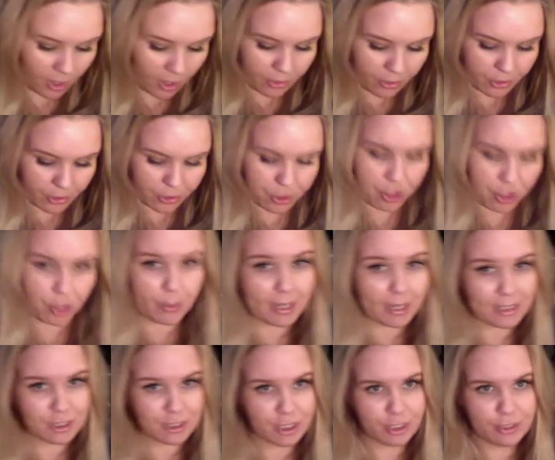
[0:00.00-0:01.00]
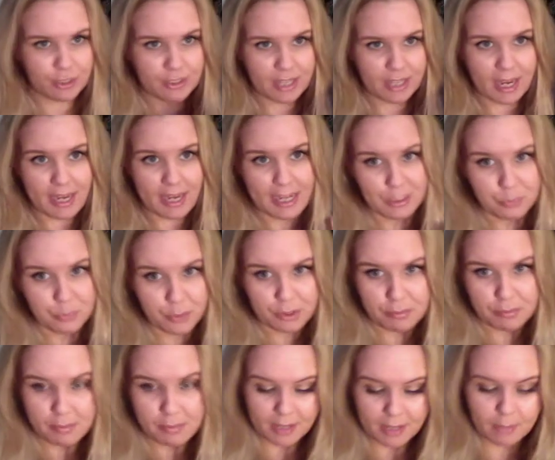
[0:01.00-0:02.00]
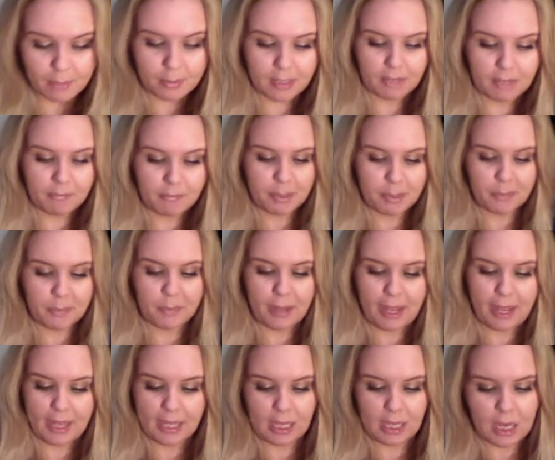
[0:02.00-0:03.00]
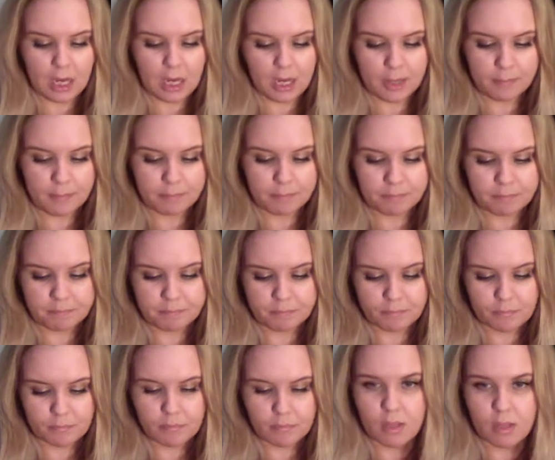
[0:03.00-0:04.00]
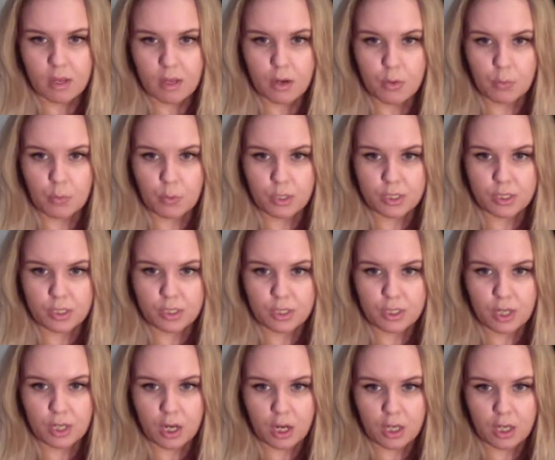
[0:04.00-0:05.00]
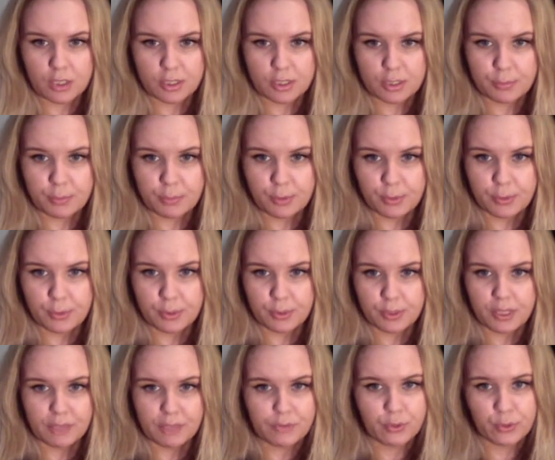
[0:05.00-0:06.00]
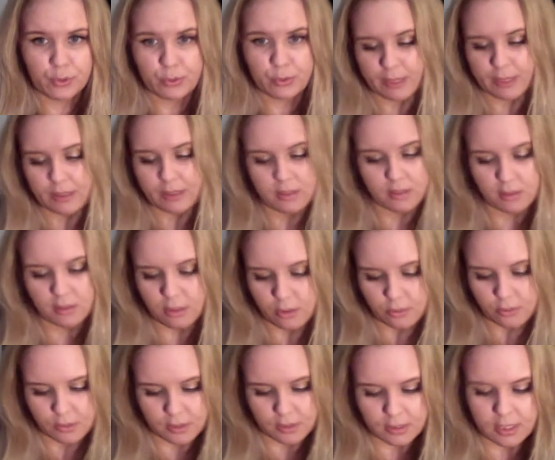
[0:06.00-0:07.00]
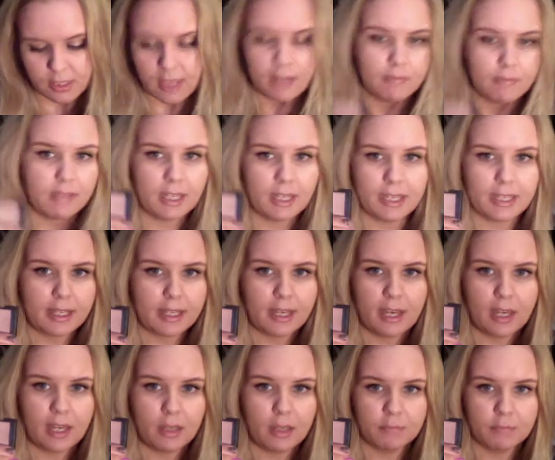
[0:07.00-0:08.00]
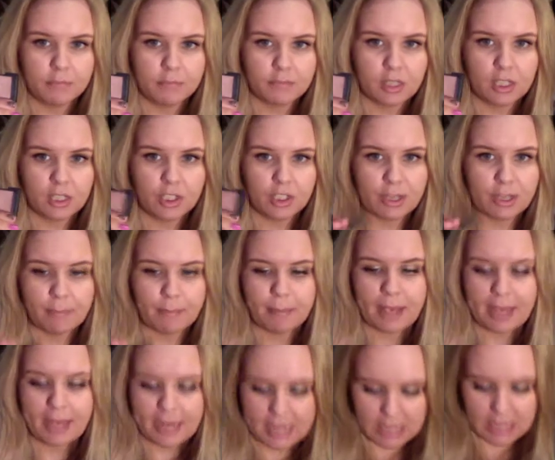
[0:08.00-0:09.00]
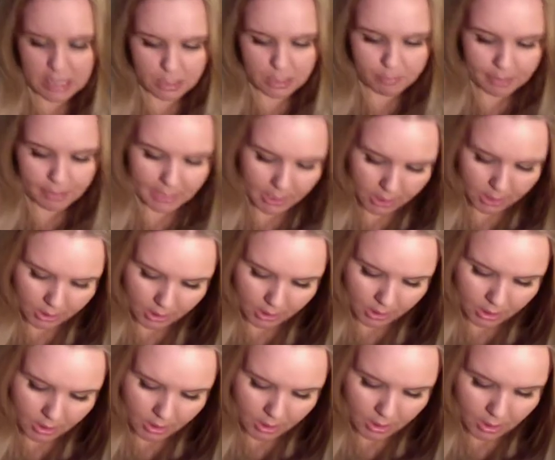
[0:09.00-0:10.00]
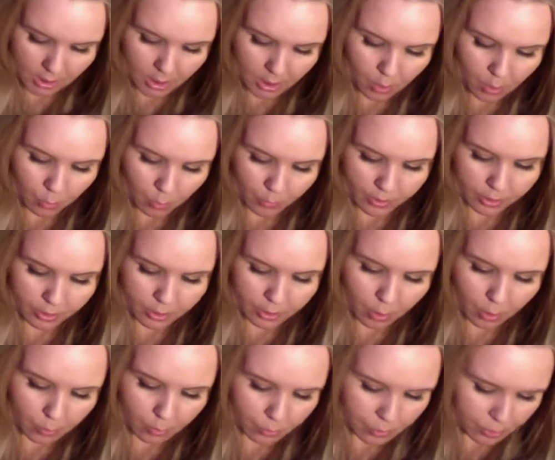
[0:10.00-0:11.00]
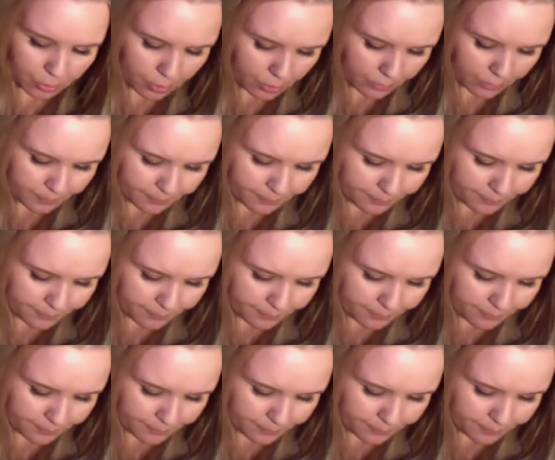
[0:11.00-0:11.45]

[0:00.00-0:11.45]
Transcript: The two eyeshadows that I had with me while I've been away was NARS Nepal. I've talked about this loads. It's kind of like a champagne-y pink with golden.